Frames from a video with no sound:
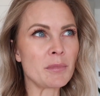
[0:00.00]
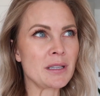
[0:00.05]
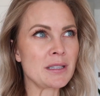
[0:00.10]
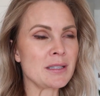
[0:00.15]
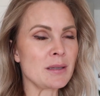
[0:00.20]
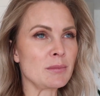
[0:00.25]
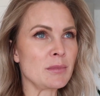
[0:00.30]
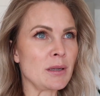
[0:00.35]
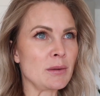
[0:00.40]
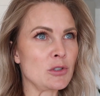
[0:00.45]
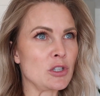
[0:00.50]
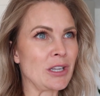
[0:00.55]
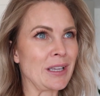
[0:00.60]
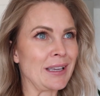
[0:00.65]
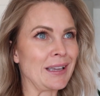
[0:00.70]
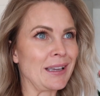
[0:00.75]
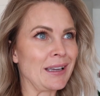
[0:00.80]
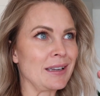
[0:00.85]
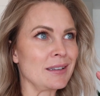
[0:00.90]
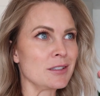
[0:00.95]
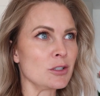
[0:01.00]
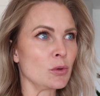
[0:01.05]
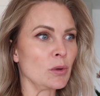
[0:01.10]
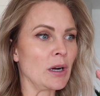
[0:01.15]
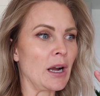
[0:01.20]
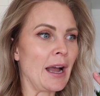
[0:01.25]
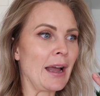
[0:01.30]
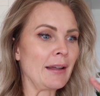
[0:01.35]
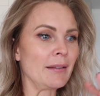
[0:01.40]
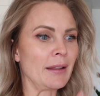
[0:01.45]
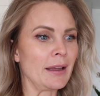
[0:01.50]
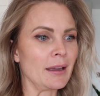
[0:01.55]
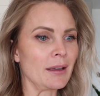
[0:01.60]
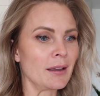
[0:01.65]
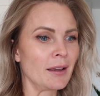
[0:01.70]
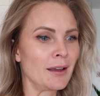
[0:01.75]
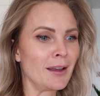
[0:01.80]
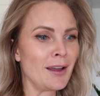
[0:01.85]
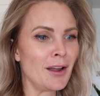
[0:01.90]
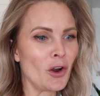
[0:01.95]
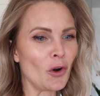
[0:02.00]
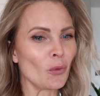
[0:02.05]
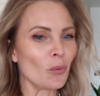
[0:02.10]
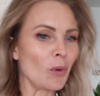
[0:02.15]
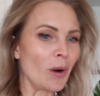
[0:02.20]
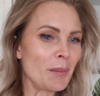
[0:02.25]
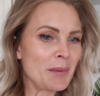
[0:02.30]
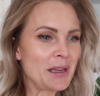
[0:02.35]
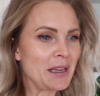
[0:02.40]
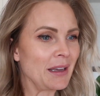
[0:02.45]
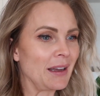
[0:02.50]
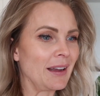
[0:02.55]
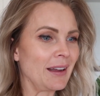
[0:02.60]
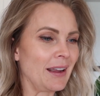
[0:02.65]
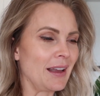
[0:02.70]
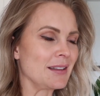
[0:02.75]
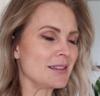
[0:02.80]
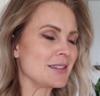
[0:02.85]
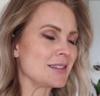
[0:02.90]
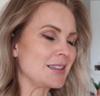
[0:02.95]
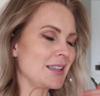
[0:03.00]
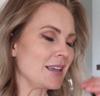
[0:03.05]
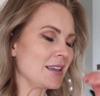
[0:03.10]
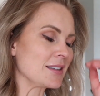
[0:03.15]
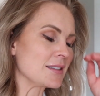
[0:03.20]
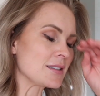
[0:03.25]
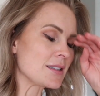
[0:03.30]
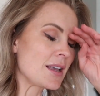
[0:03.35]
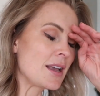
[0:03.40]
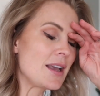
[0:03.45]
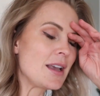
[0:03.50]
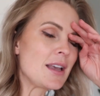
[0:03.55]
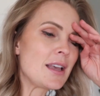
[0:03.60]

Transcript: but sometimes she can get to where I like rubbing it against things.